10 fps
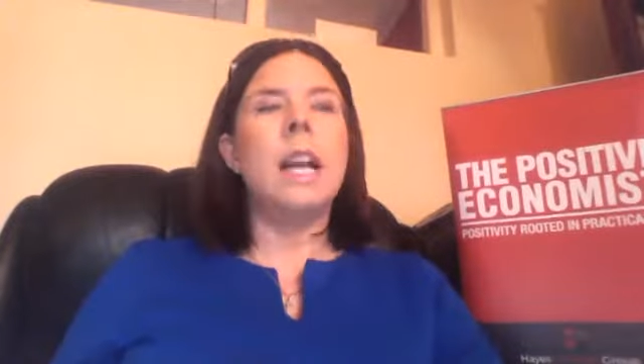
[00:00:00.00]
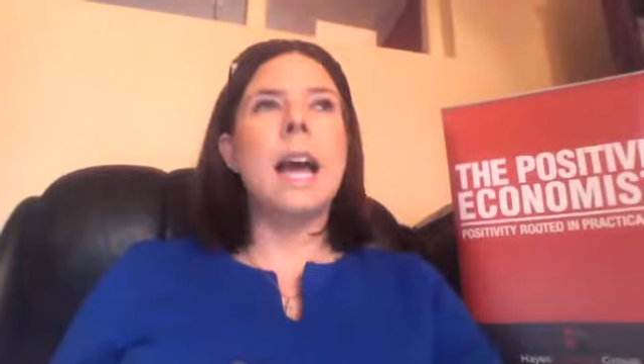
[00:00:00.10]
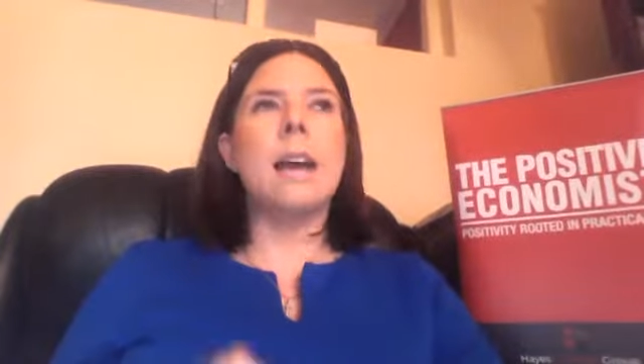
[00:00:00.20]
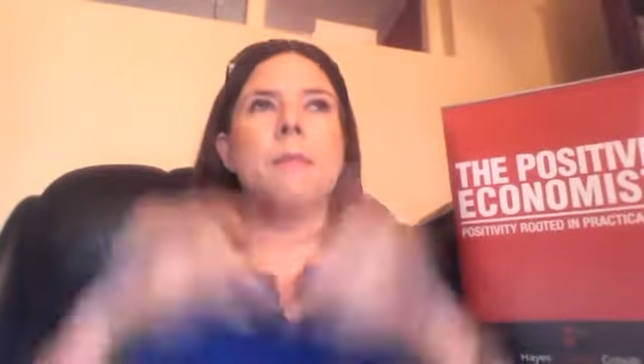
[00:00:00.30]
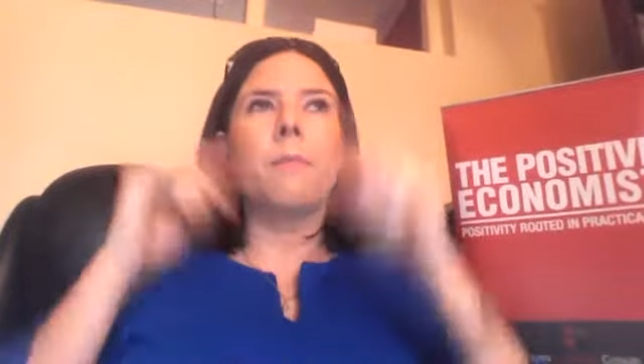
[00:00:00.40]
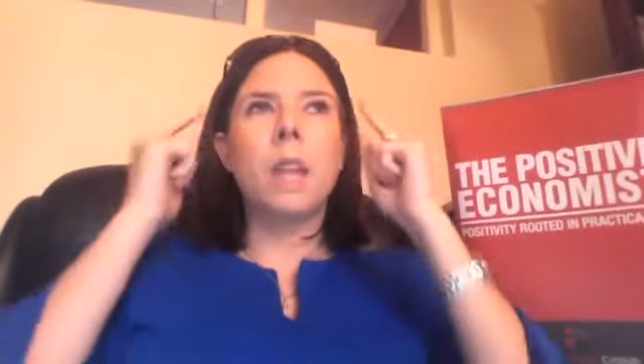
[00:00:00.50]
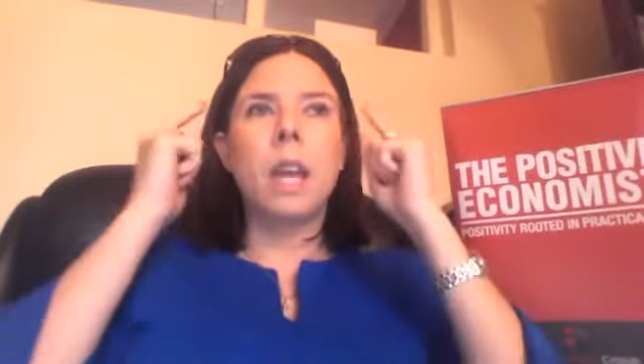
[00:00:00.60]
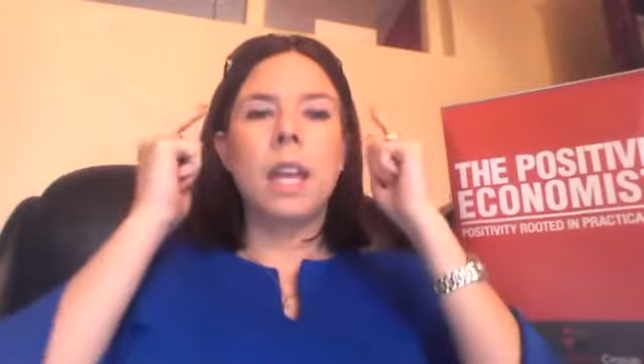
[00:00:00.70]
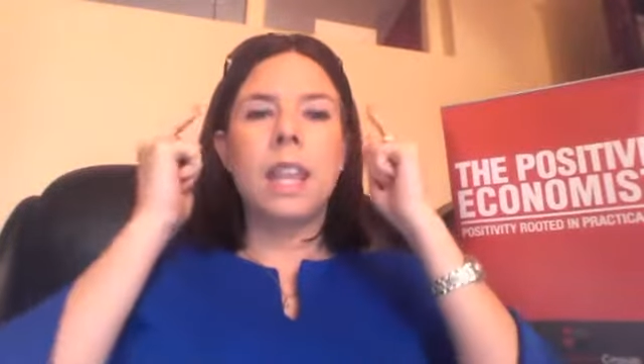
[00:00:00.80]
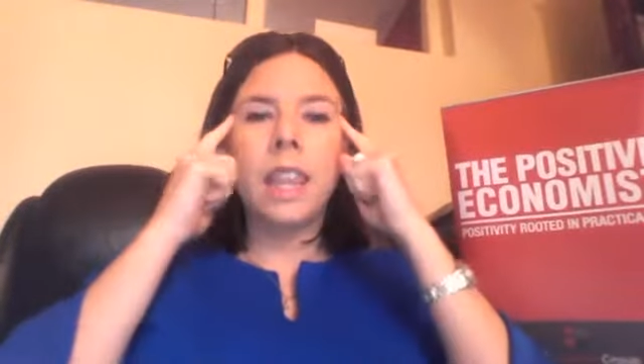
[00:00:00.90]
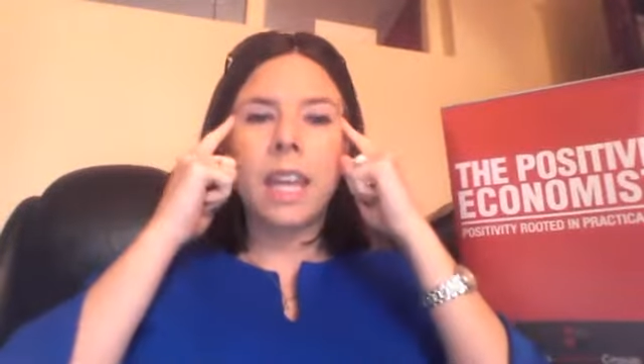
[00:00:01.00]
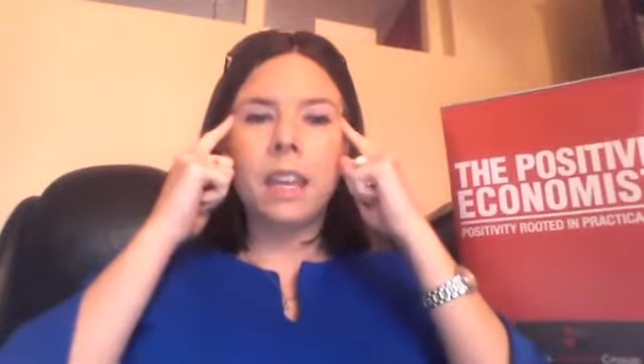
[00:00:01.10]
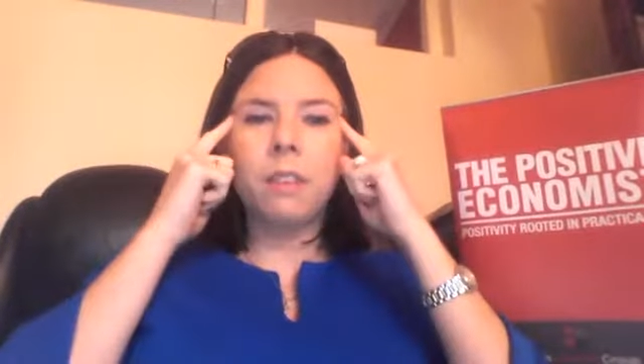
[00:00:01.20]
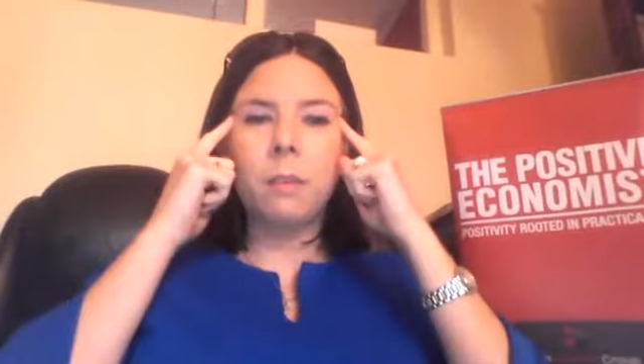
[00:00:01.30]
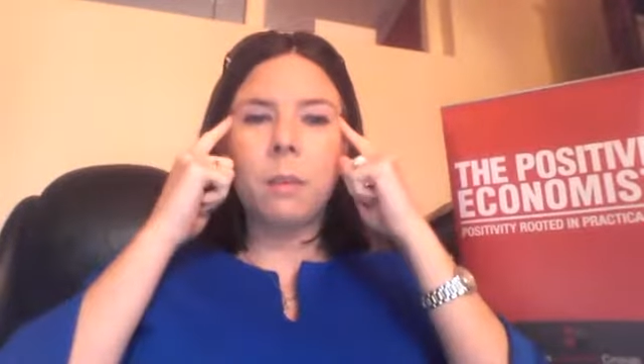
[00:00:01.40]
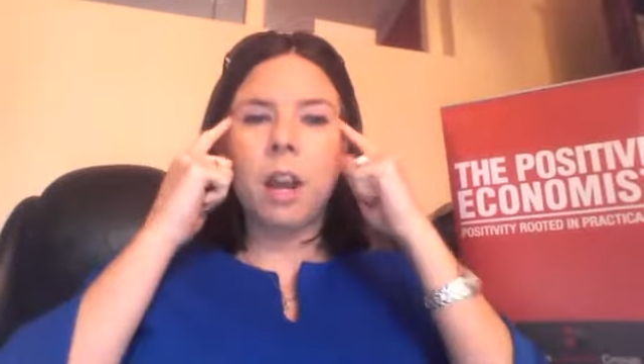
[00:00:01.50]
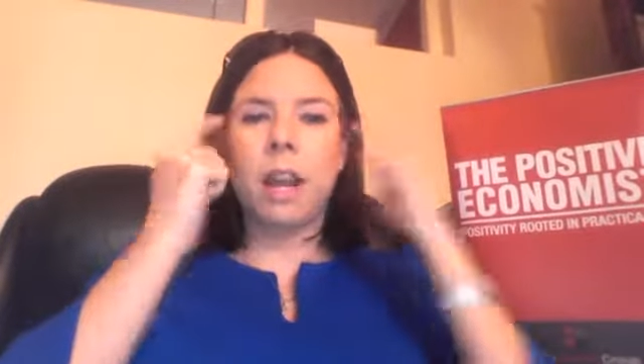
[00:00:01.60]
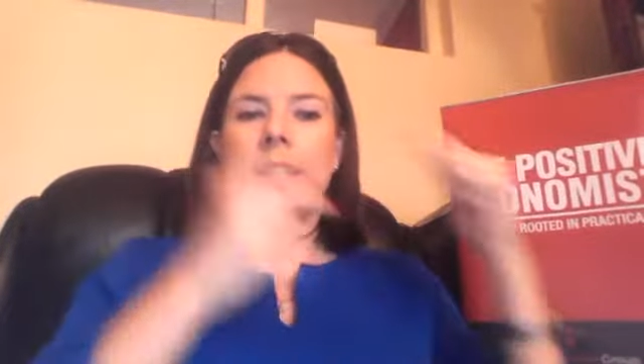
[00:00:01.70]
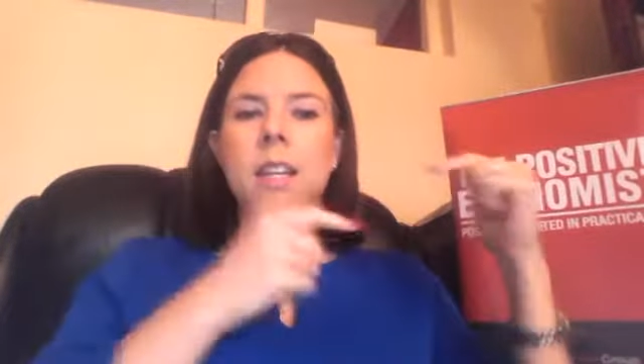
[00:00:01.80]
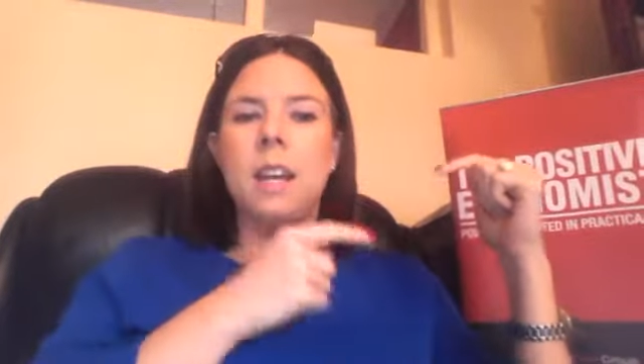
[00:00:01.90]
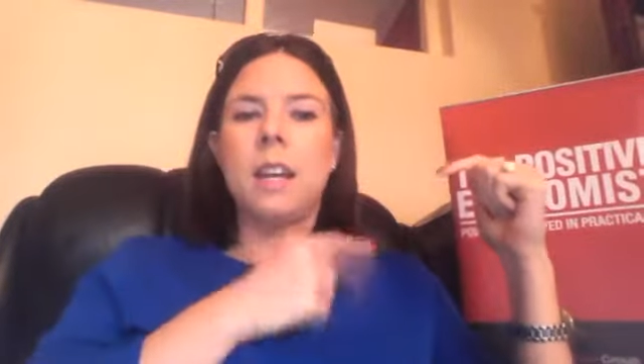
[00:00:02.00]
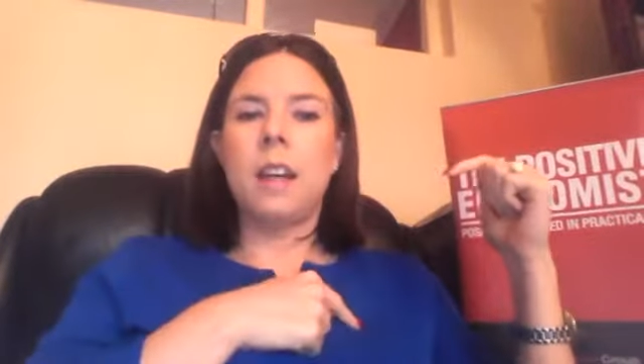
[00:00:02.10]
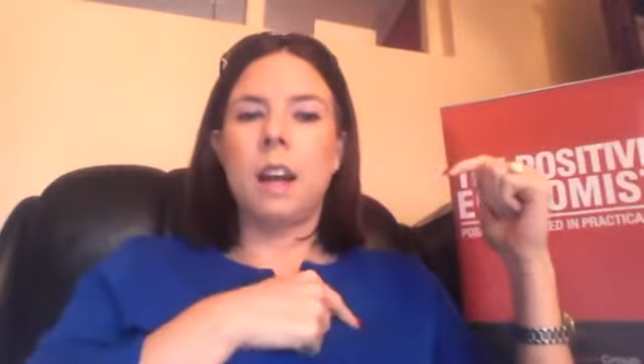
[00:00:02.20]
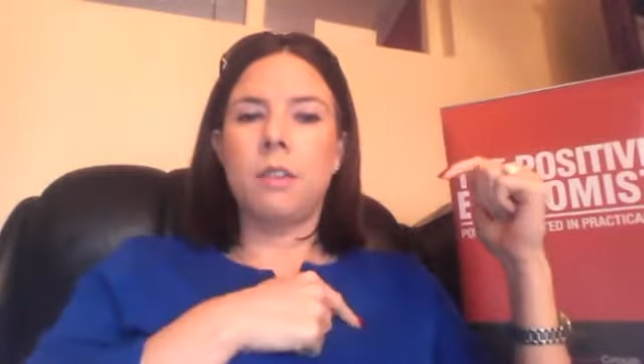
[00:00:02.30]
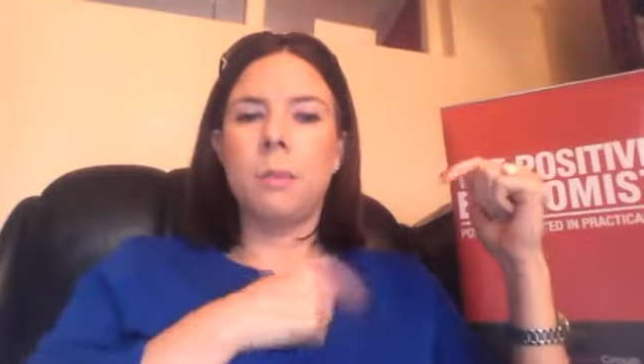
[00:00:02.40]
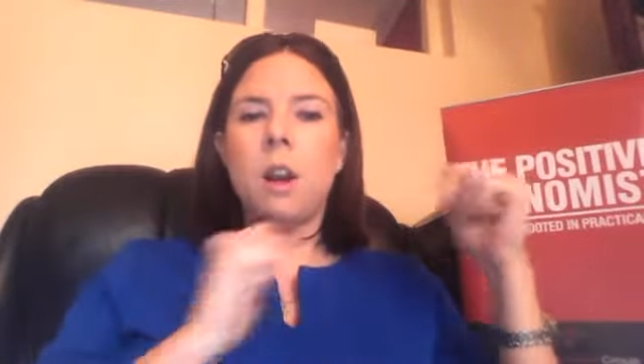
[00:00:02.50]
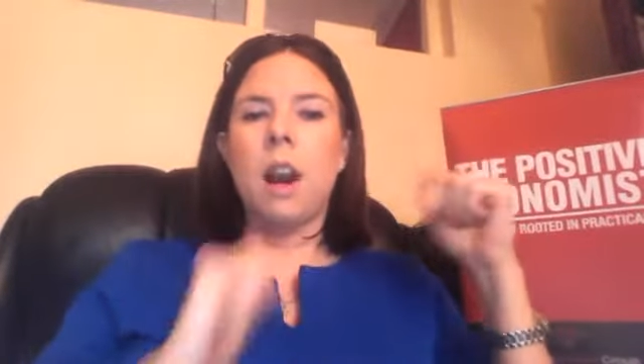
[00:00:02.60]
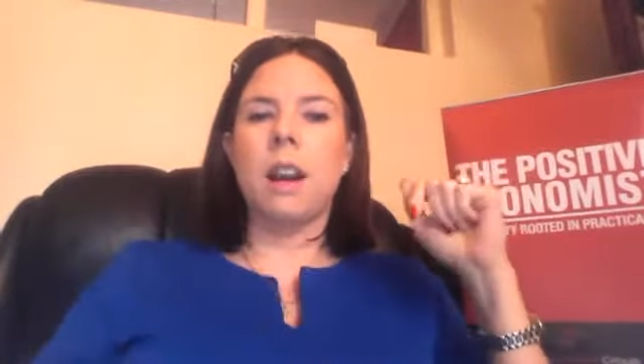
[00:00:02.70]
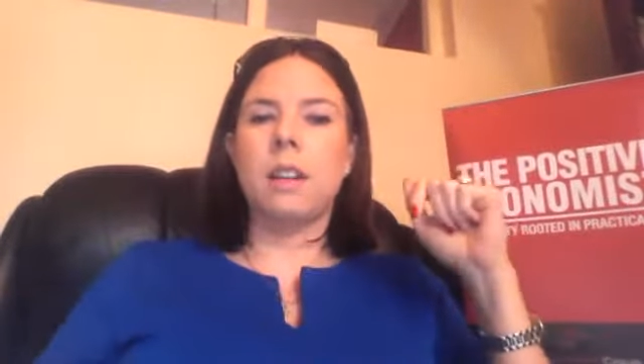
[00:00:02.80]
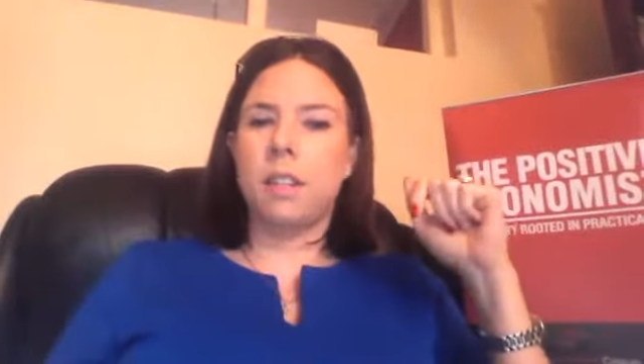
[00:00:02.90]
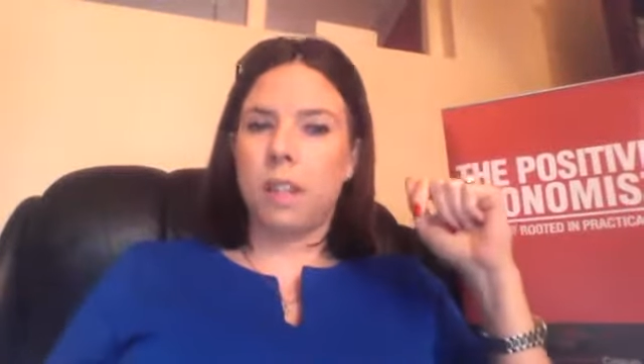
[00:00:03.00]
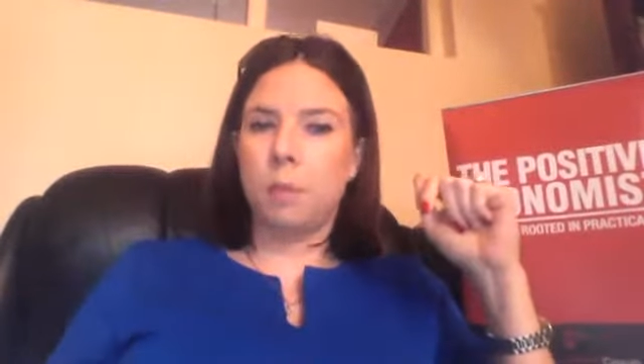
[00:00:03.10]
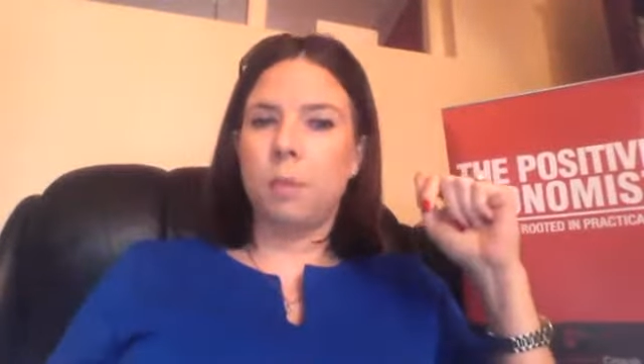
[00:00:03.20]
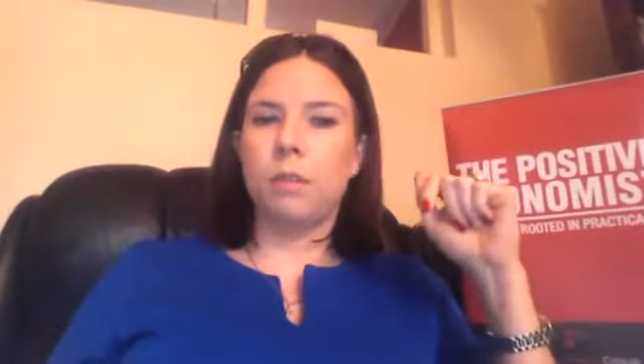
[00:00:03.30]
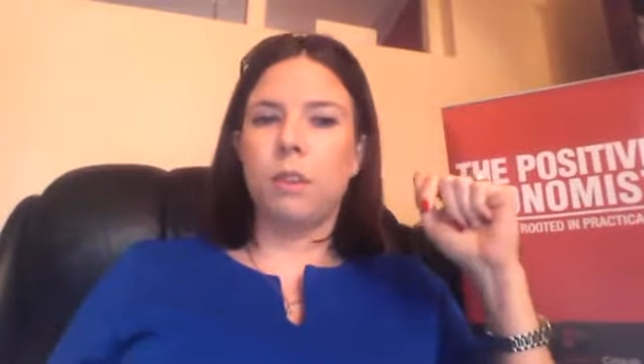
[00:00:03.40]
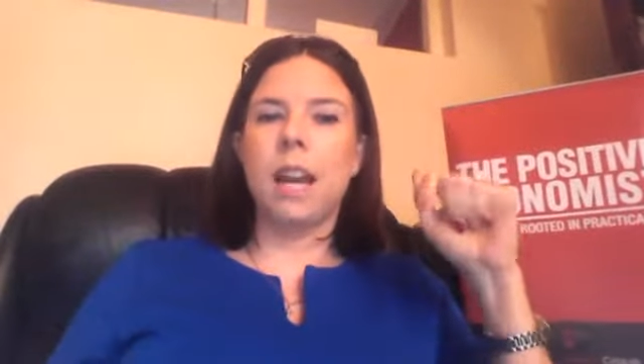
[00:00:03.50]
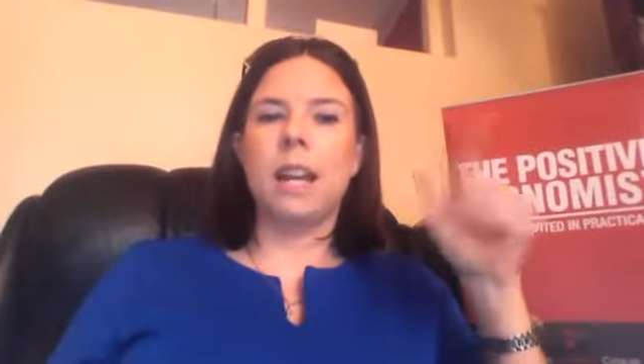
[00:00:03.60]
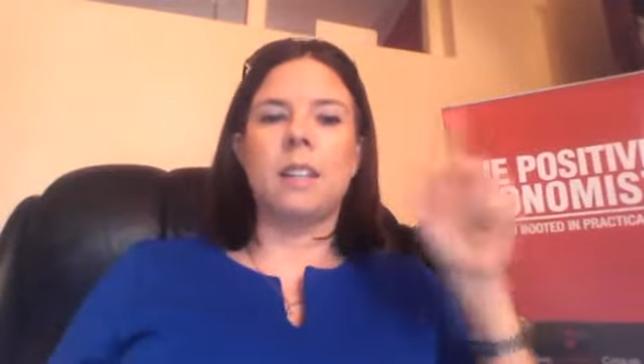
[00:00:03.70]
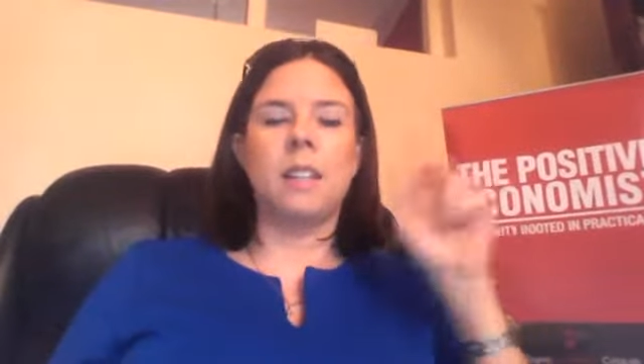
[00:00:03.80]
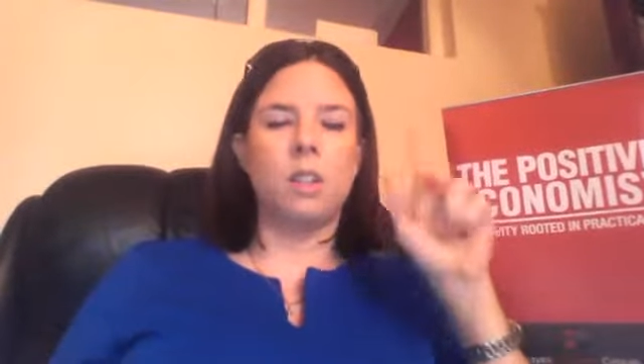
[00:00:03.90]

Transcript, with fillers: um, thinking from your head, not from your heart type of reality.